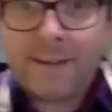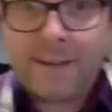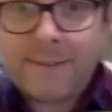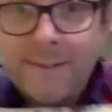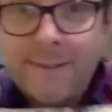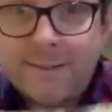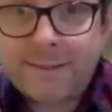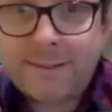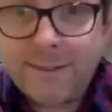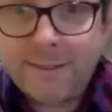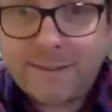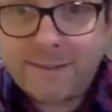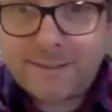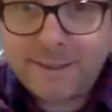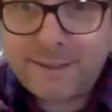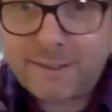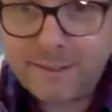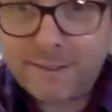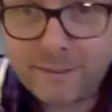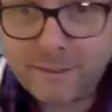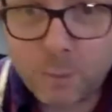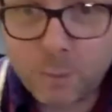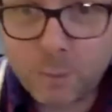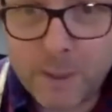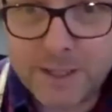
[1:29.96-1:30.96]
this is the
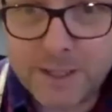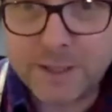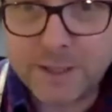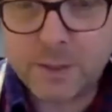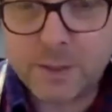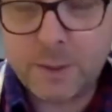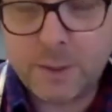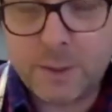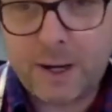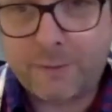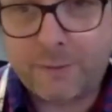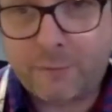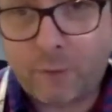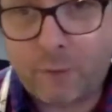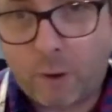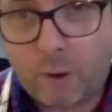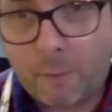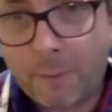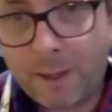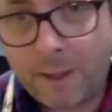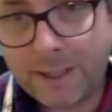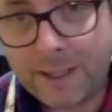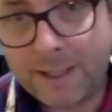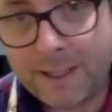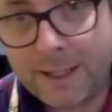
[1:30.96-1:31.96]
way to do it. I've got my
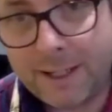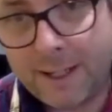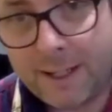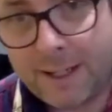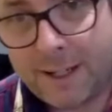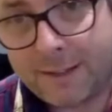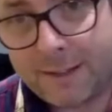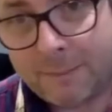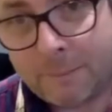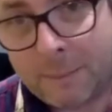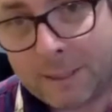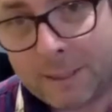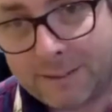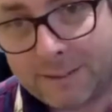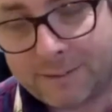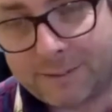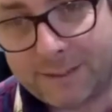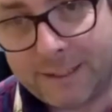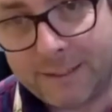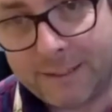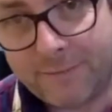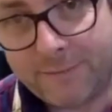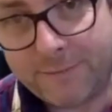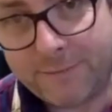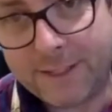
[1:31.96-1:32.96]
my
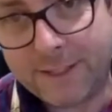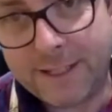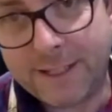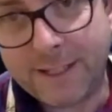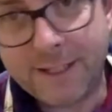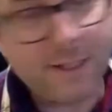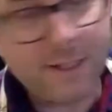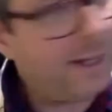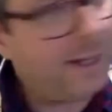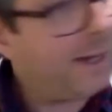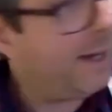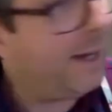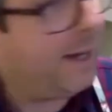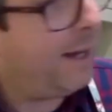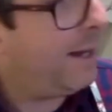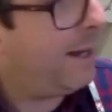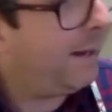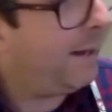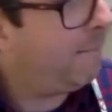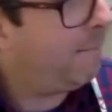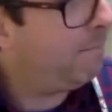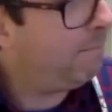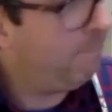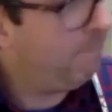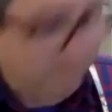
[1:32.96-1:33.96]
safety
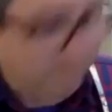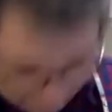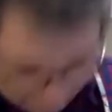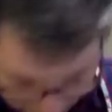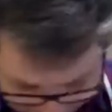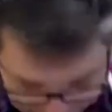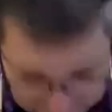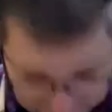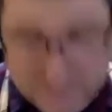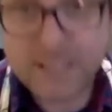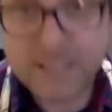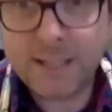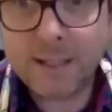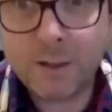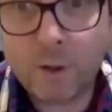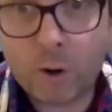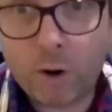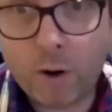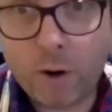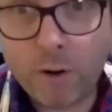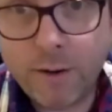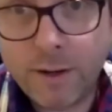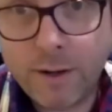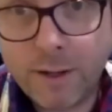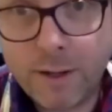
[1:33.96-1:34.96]
pinny on.
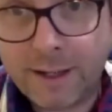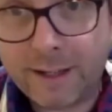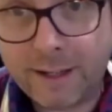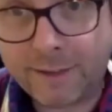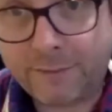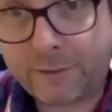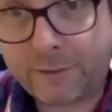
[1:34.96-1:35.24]
Let's